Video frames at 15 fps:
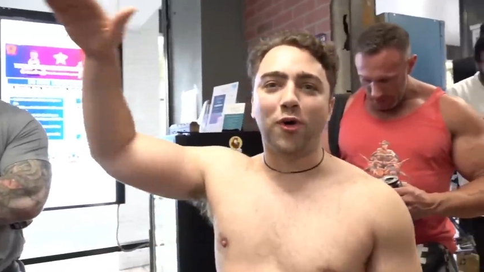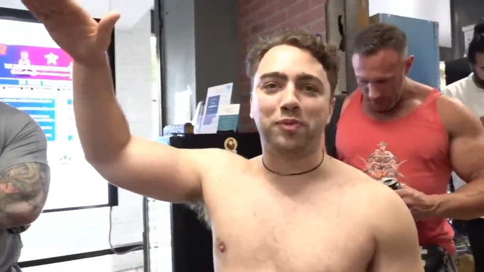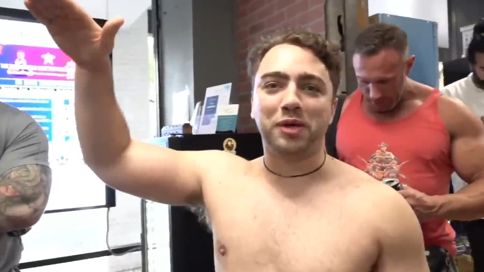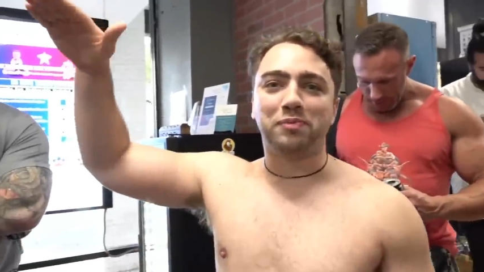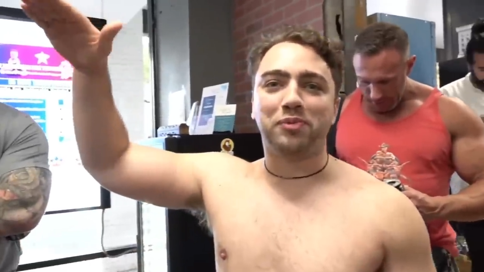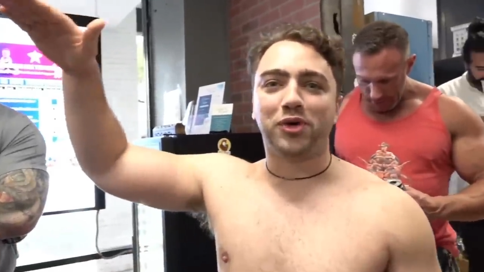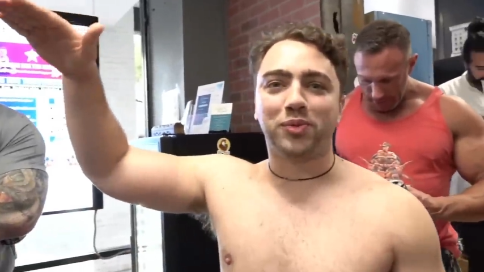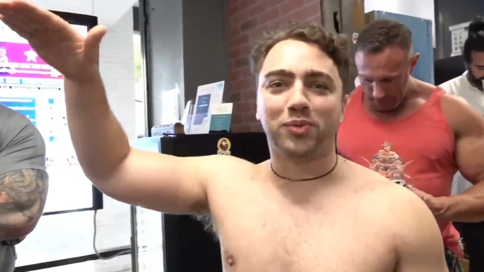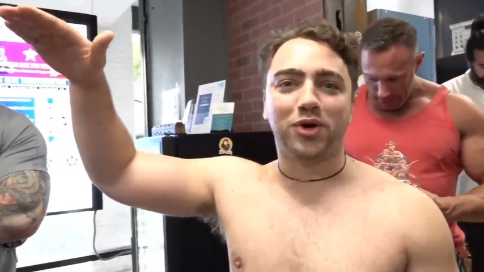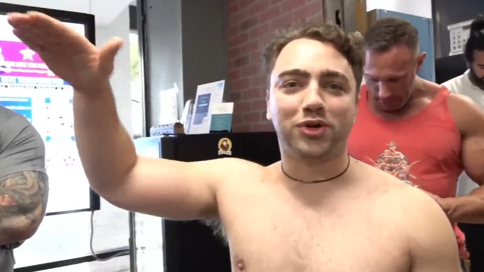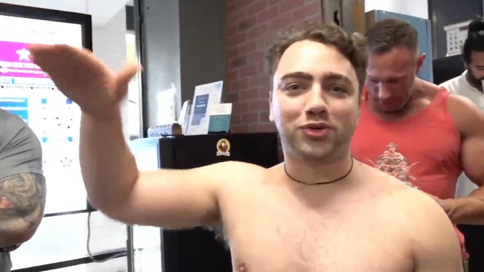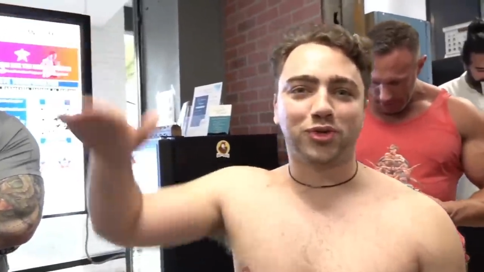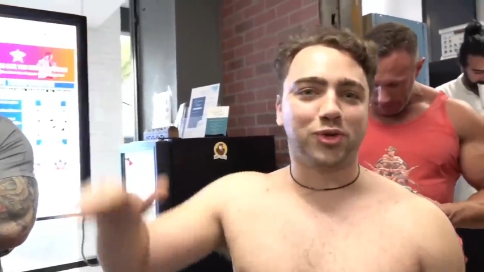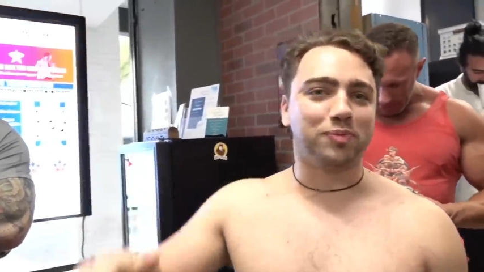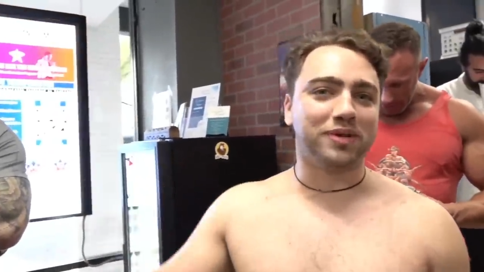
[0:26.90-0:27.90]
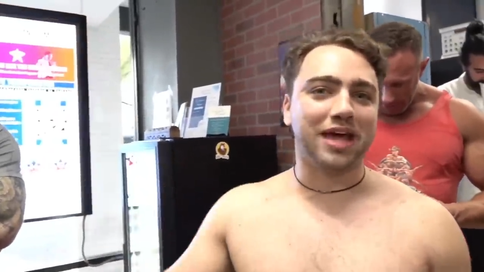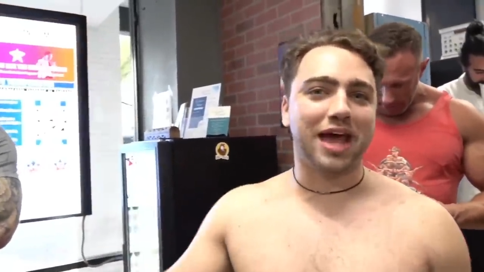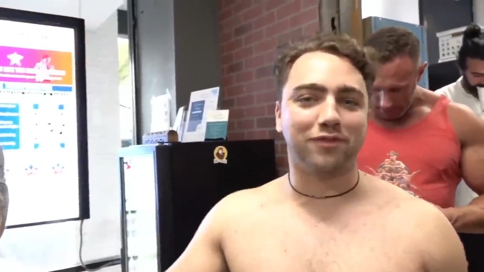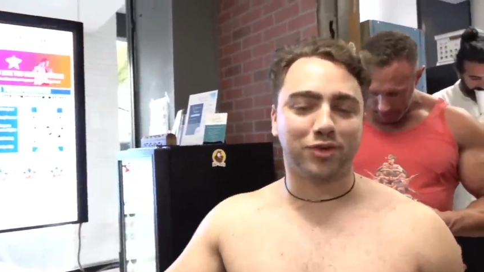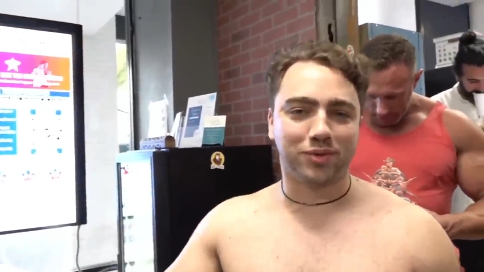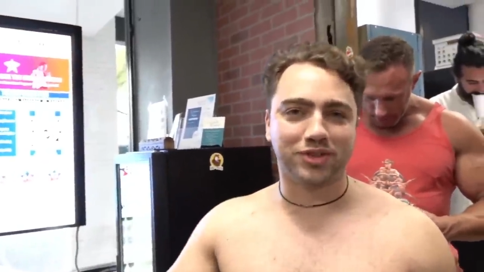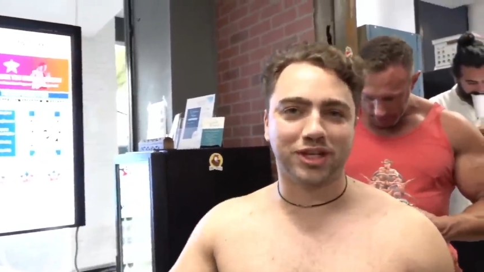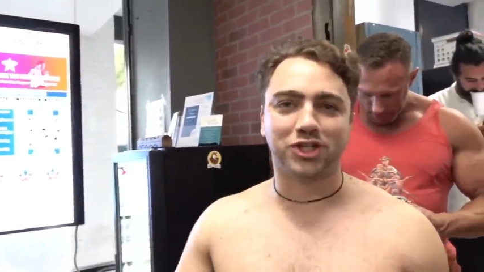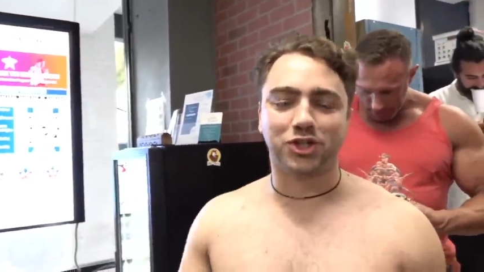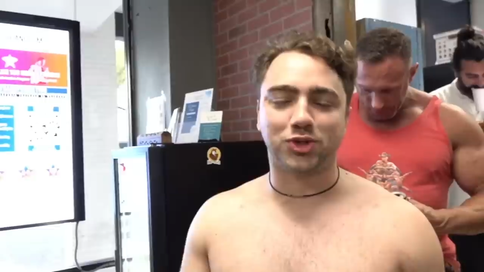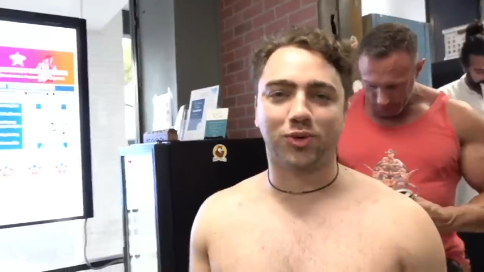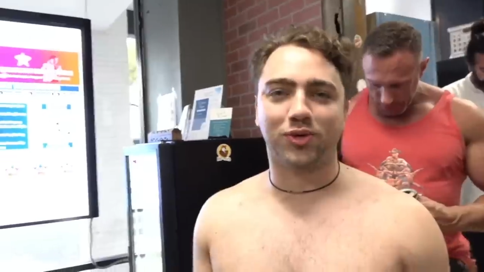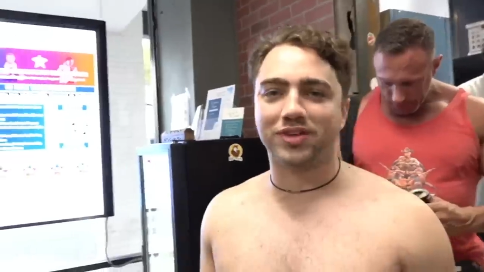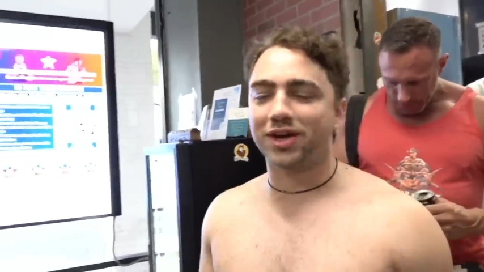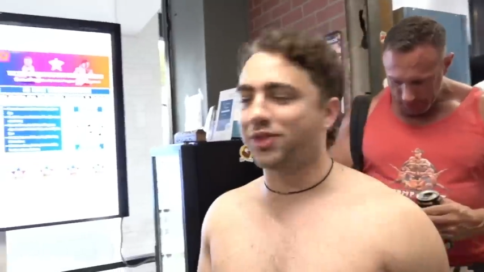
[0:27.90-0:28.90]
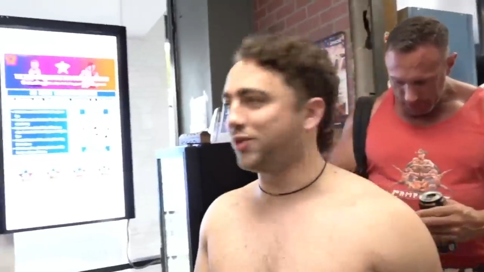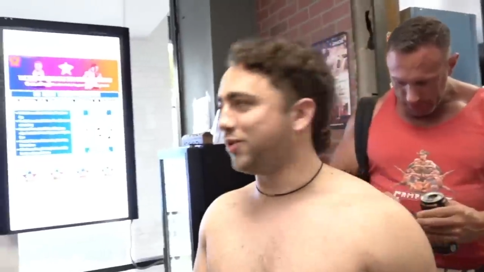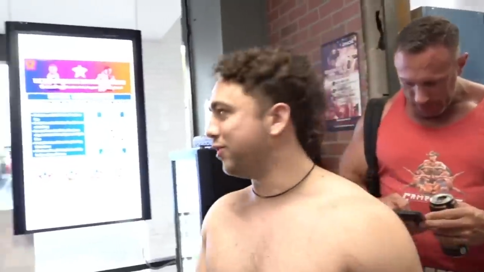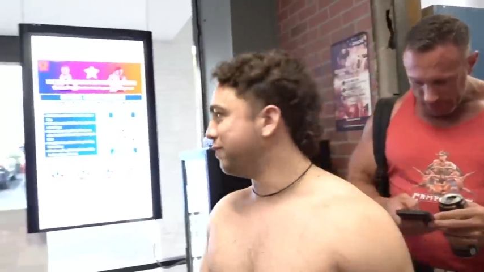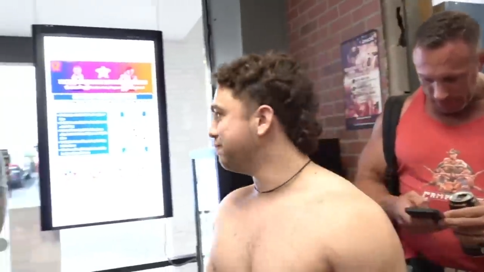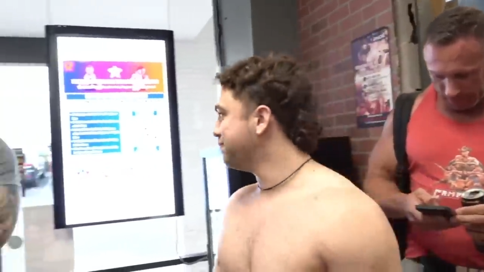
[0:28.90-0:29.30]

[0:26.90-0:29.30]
Speaker 1: people in one group and everyone that's short in the other group.